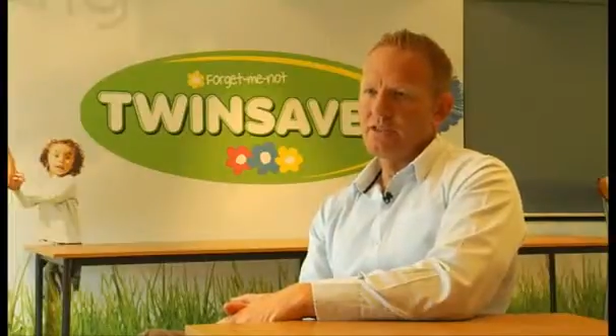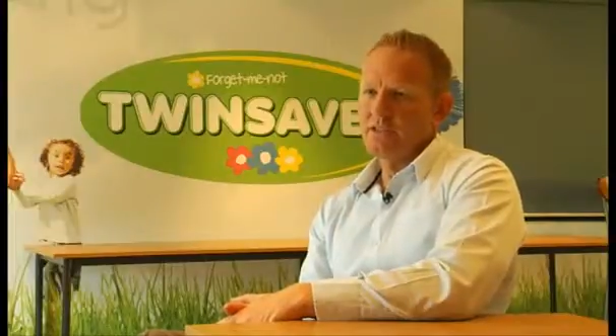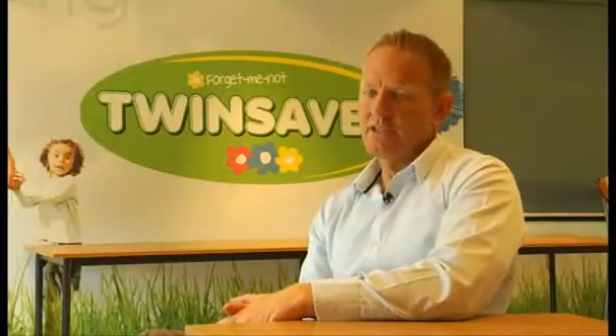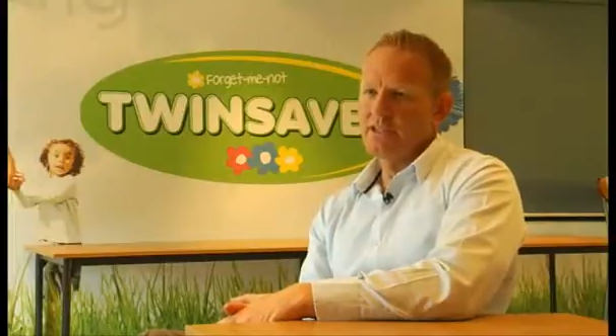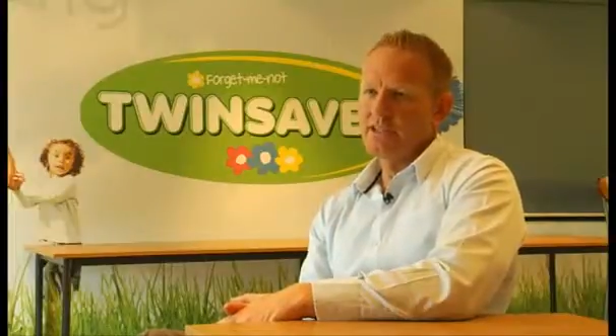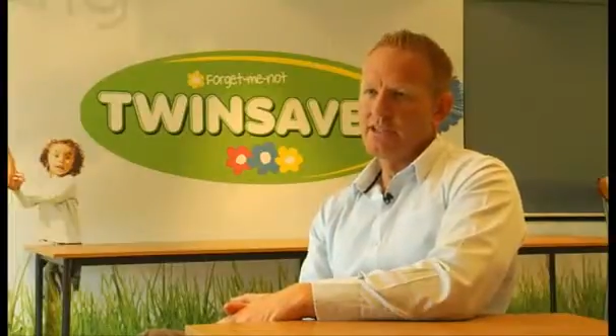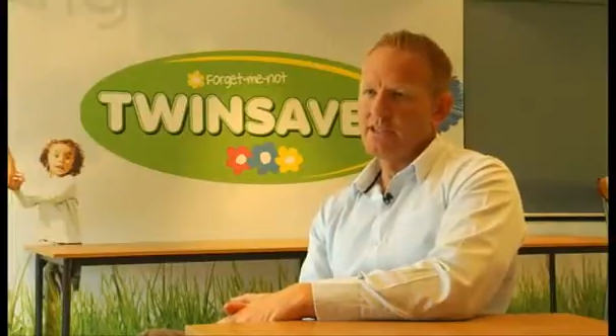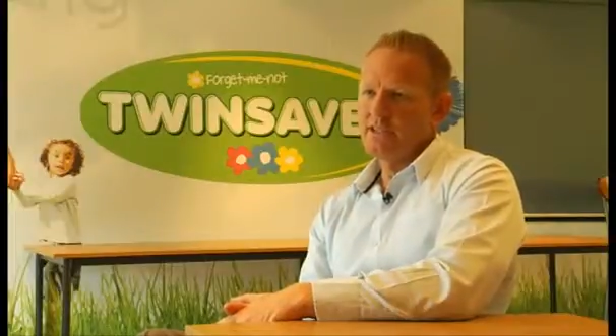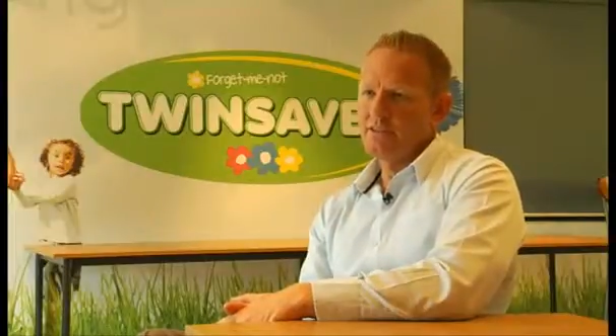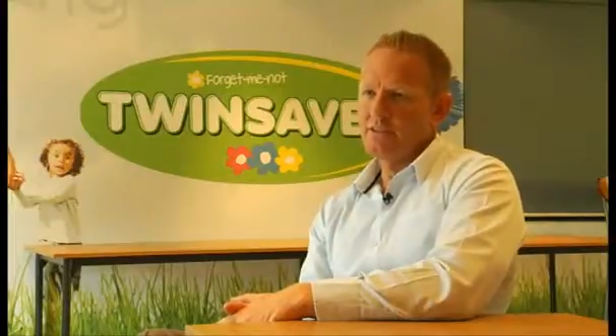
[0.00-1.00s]
So yes, they
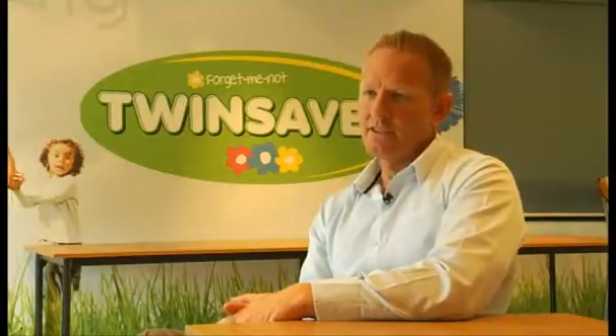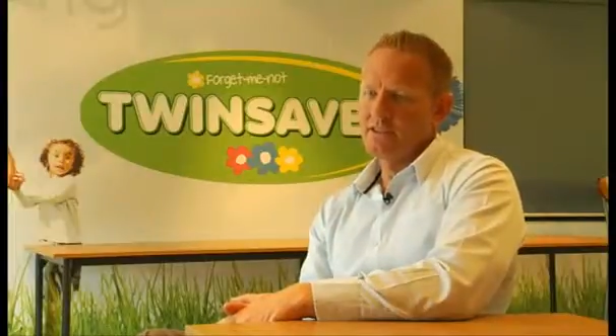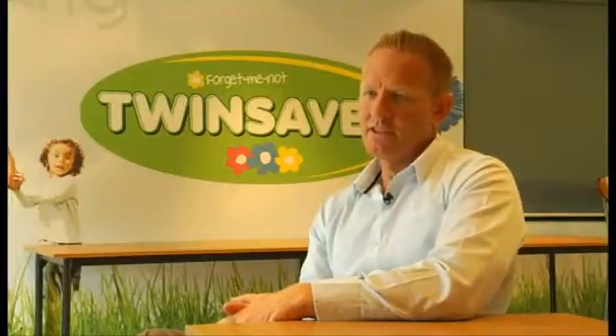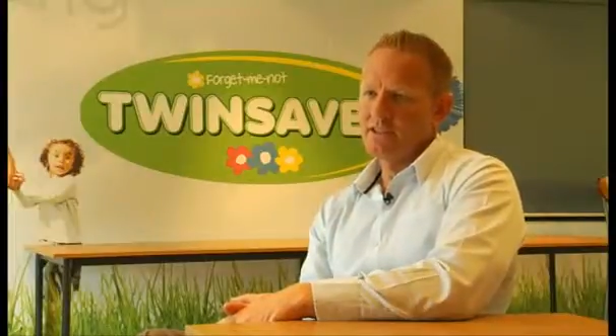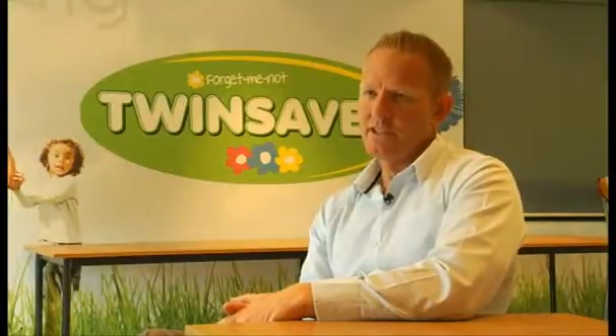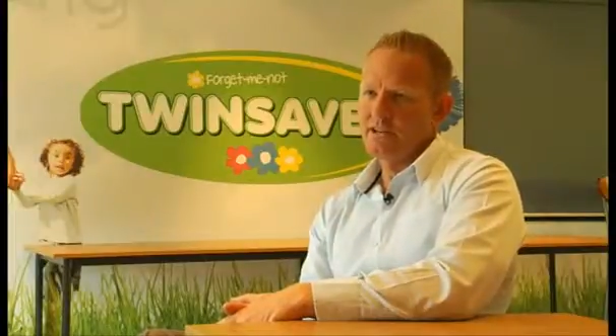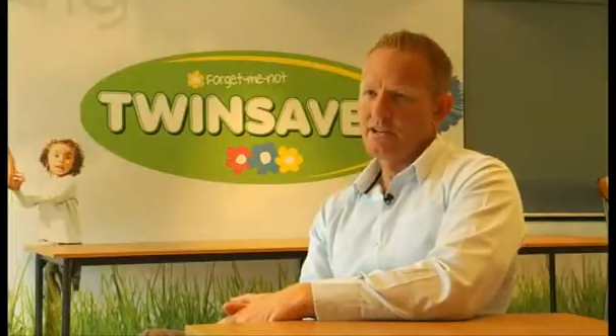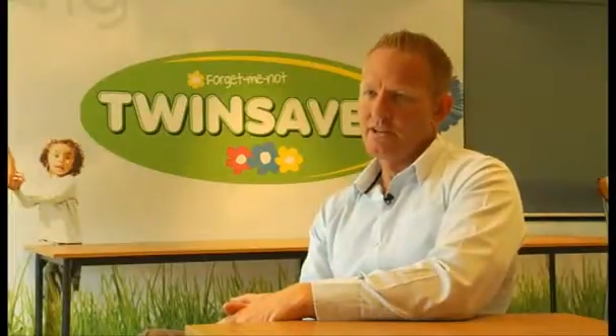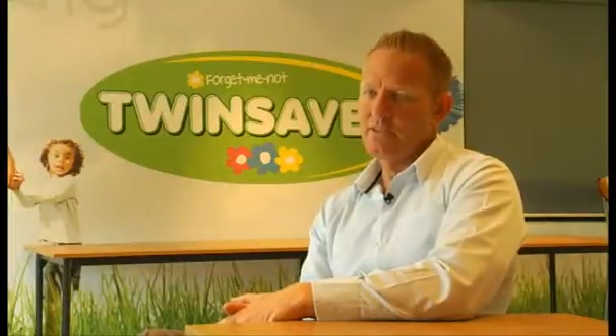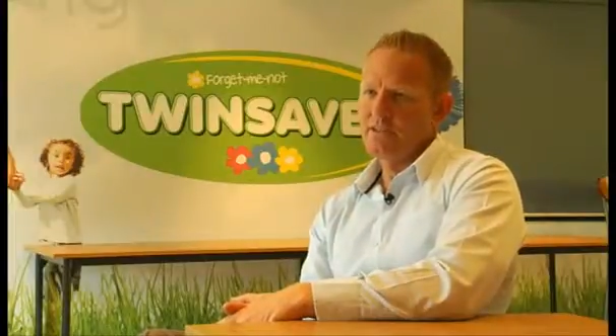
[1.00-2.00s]
see it when they are sitting
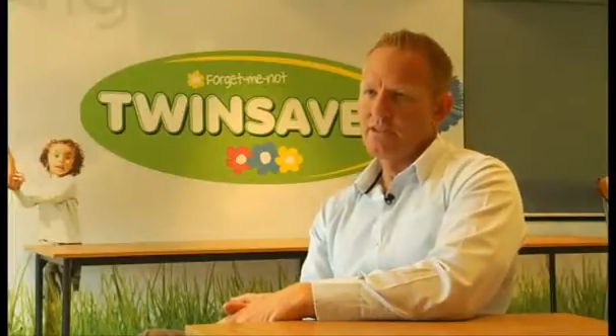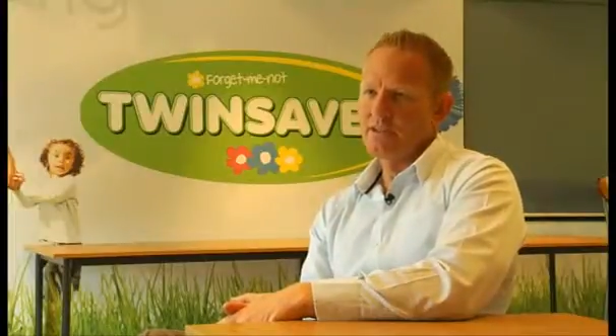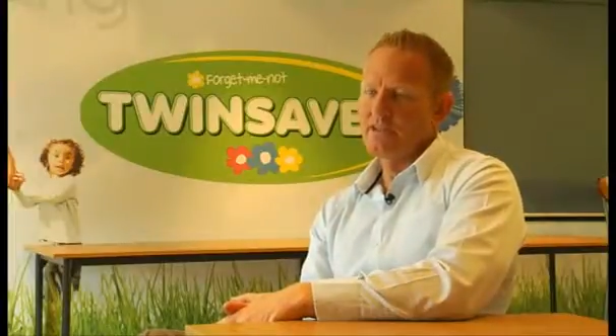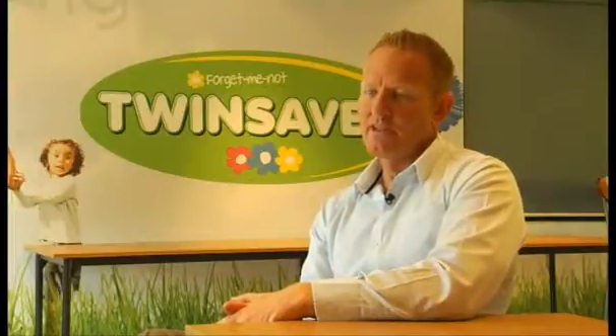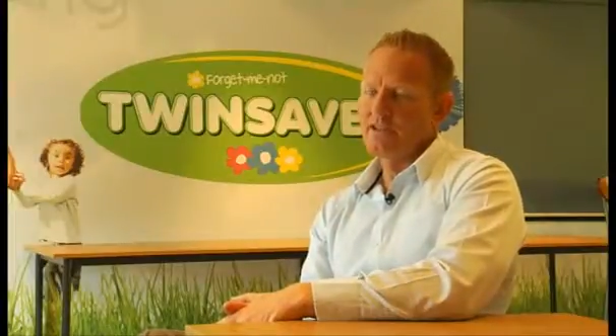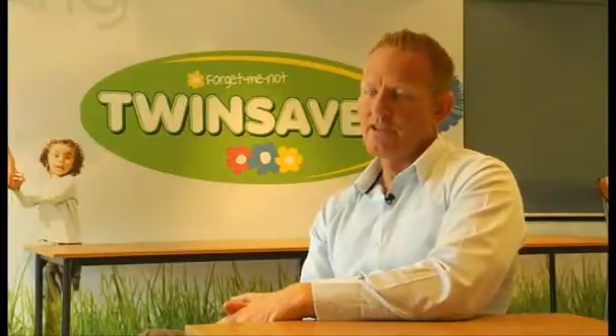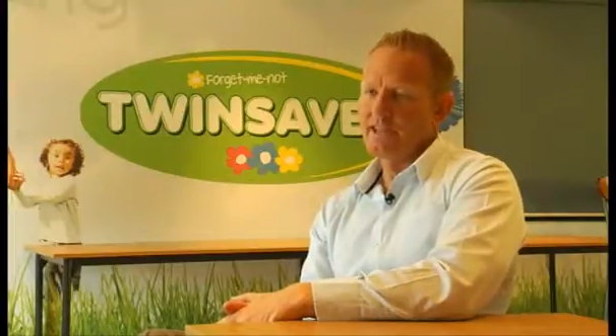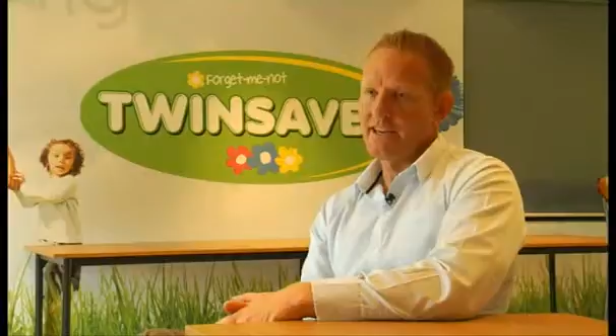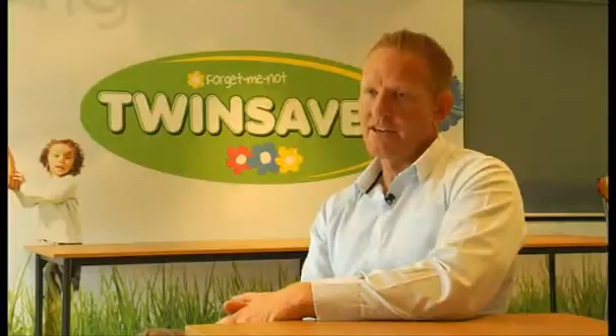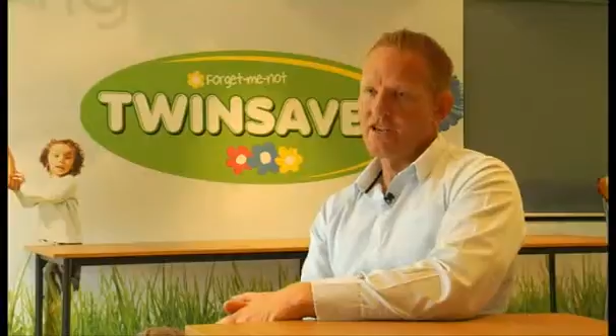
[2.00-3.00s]
on their
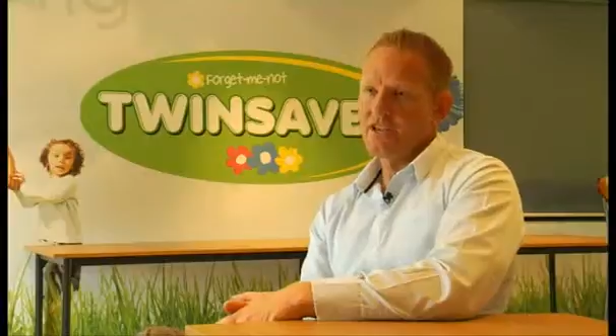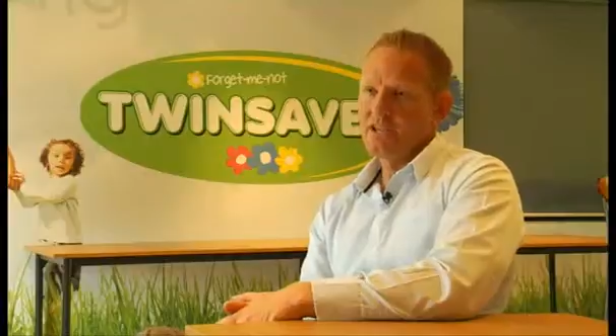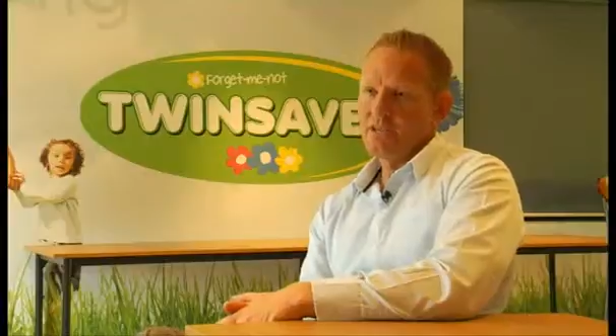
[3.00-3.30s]
couch,